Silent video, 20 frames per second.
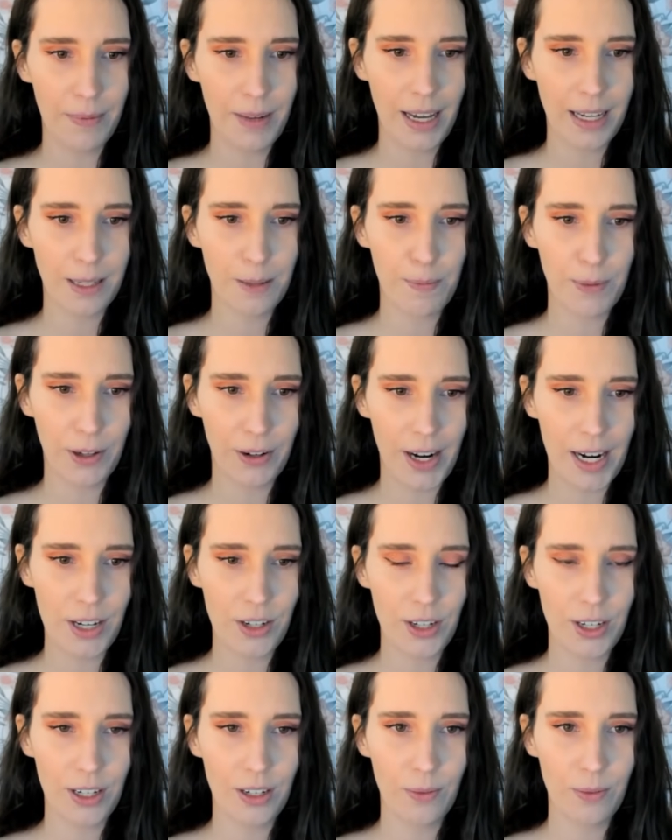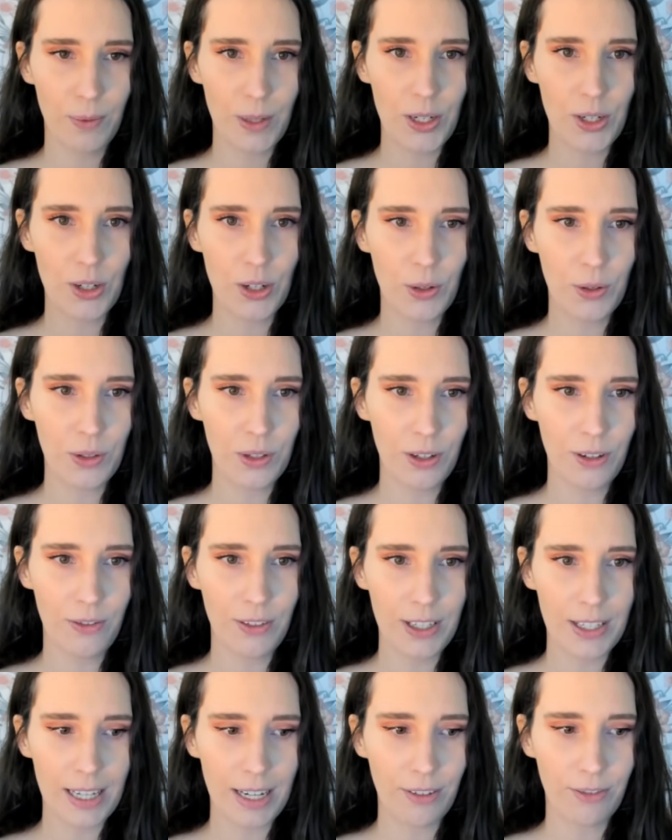exploration, which also
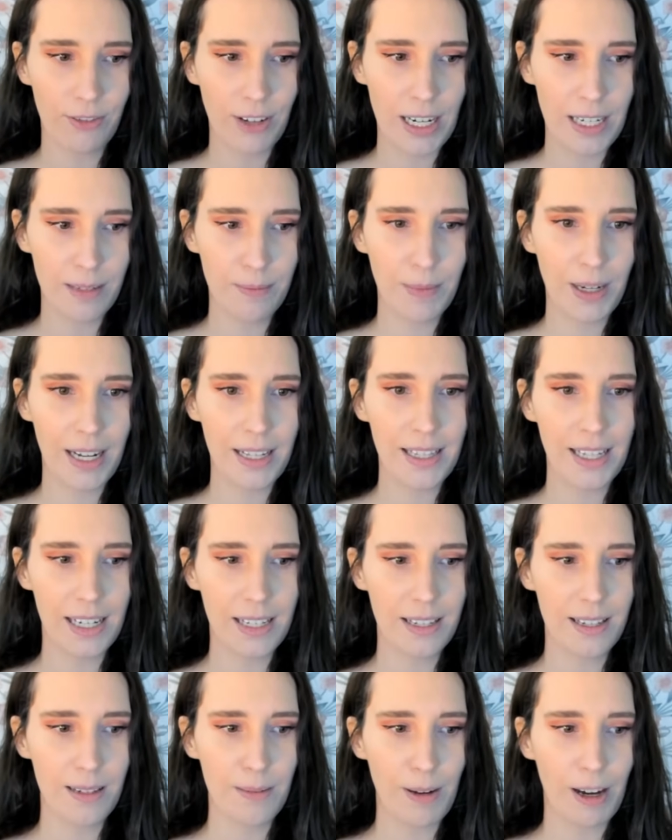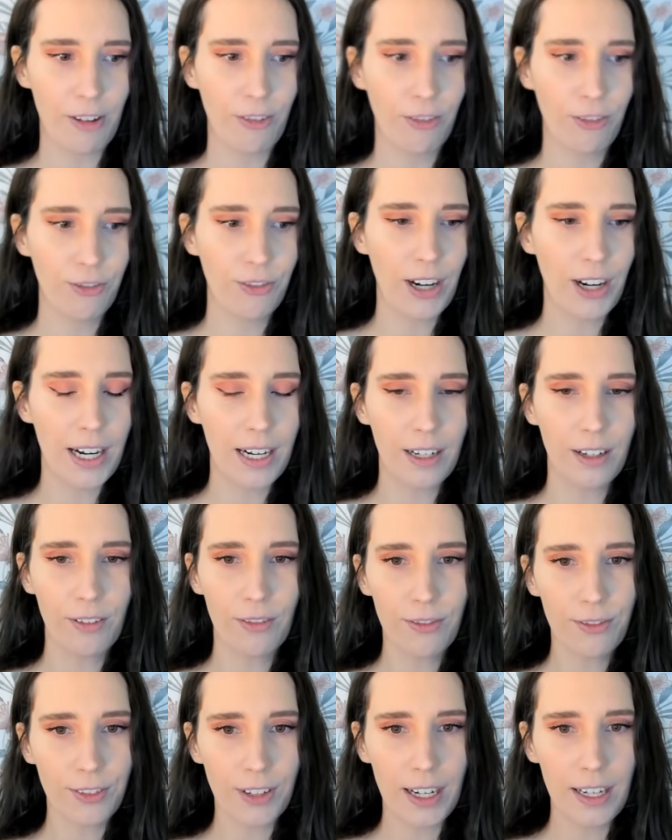feels like freedom. Ninth house is about
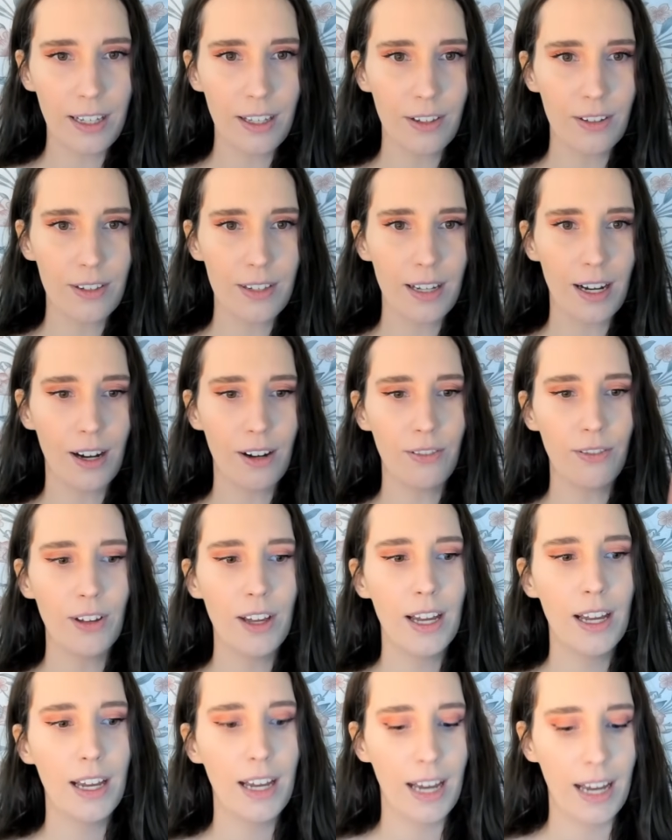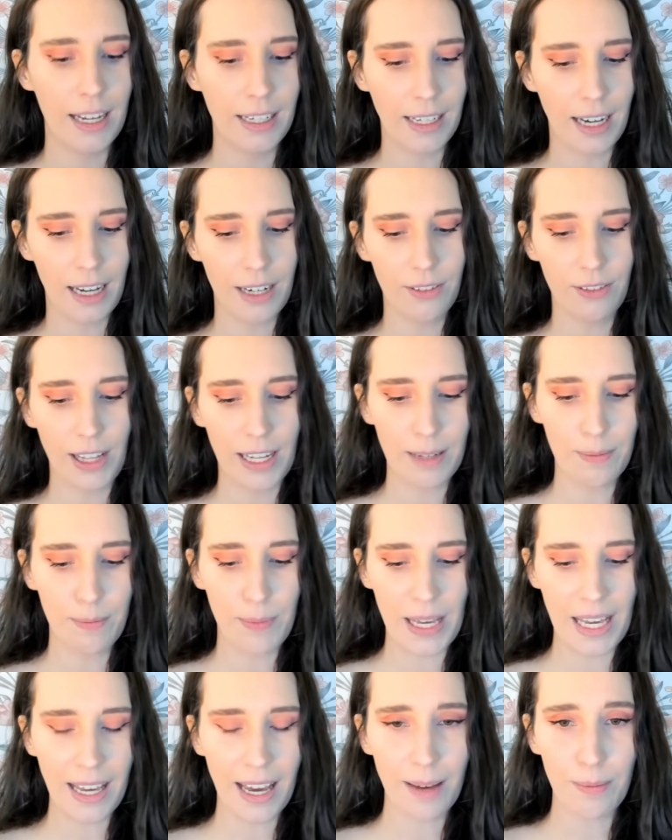freedom, freeing yourself and kind of like
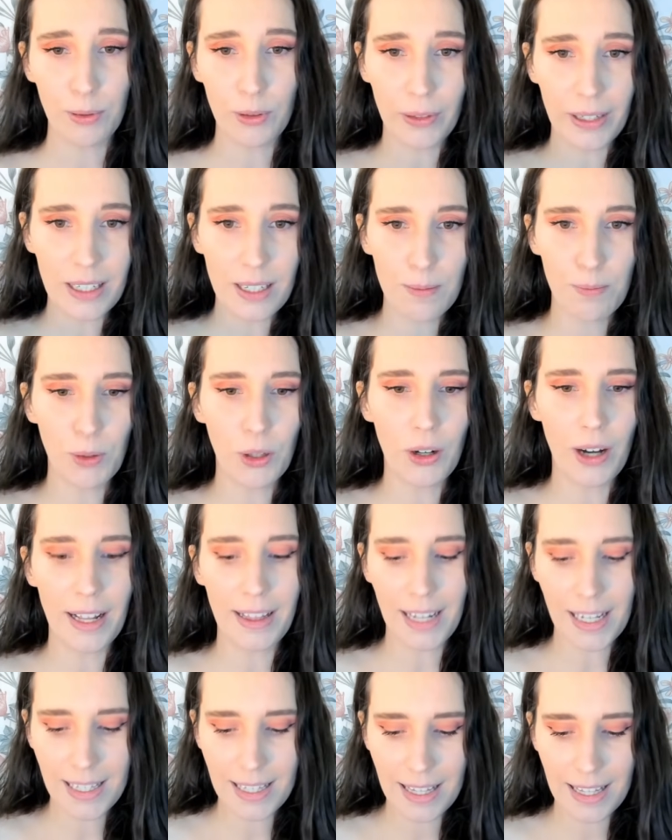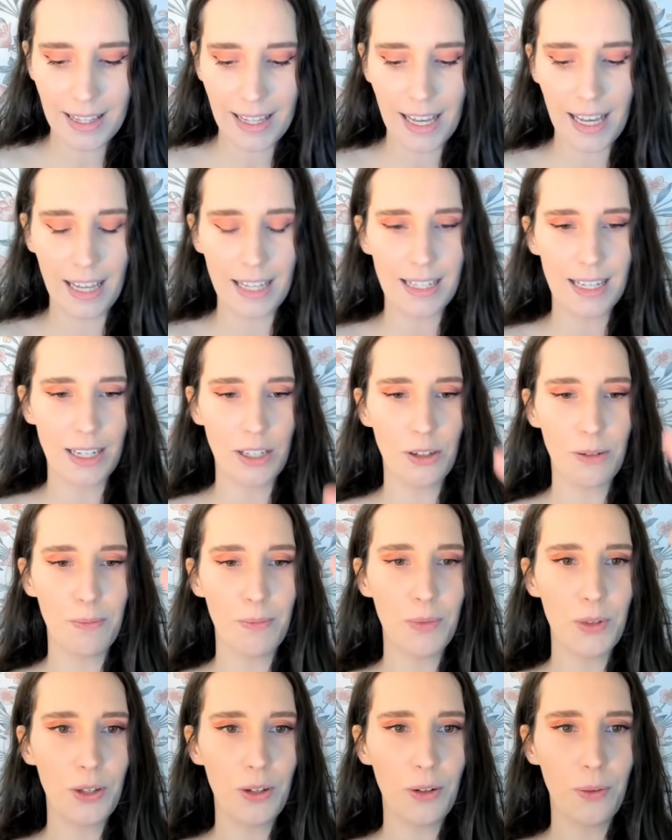being able to explore. And that's the thing. It's like
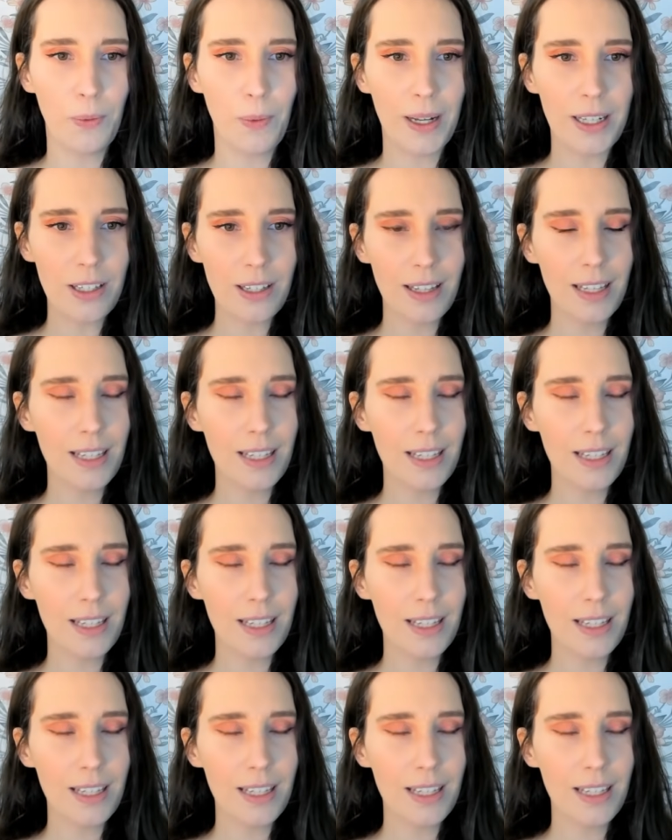you're once